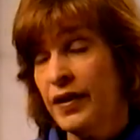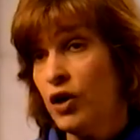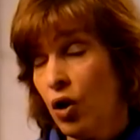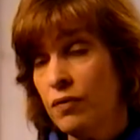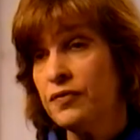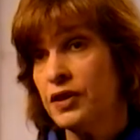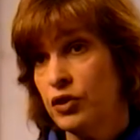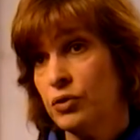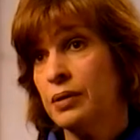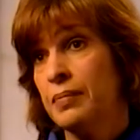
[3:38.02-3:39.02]
then hopefully you
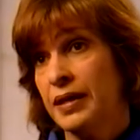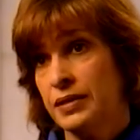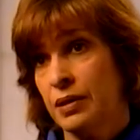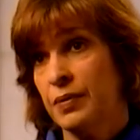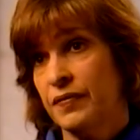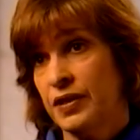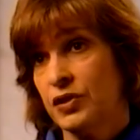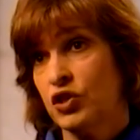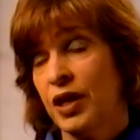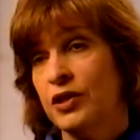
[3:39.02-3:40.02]
can make some of these
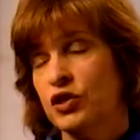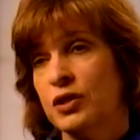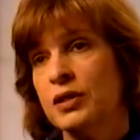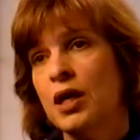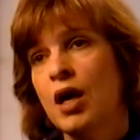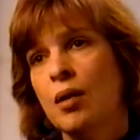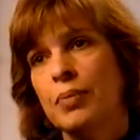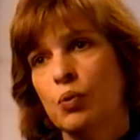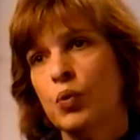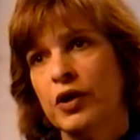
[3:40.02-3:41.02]
changes,
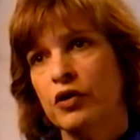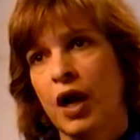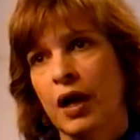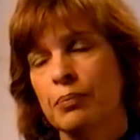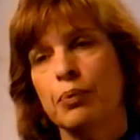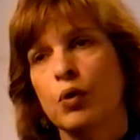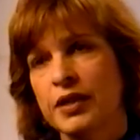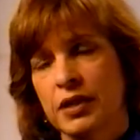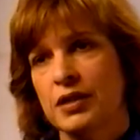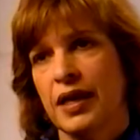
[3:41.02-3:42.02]
but we're not
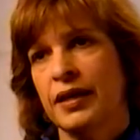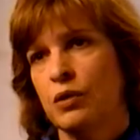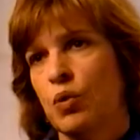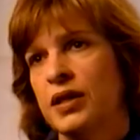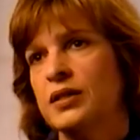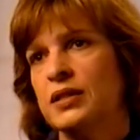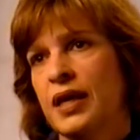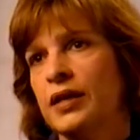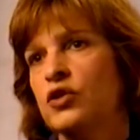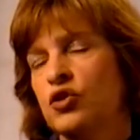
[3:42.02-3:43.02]
pointing to anyone and
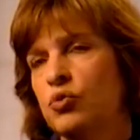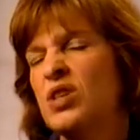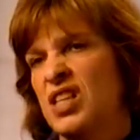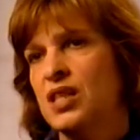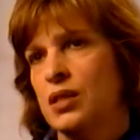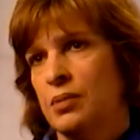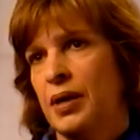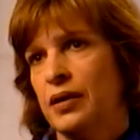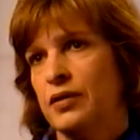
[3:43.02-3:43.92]
saying you need to make